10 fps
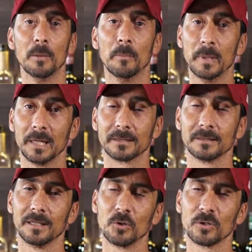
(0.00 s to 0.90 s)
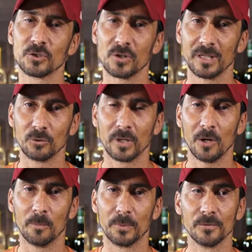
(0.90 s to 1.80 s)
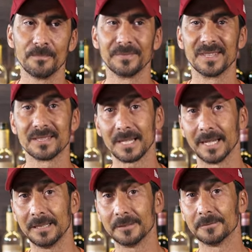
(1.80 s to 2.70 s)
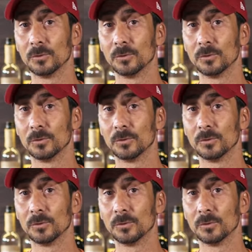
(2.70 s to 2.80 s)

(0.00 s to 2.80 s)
But I'm gonna try to help you decide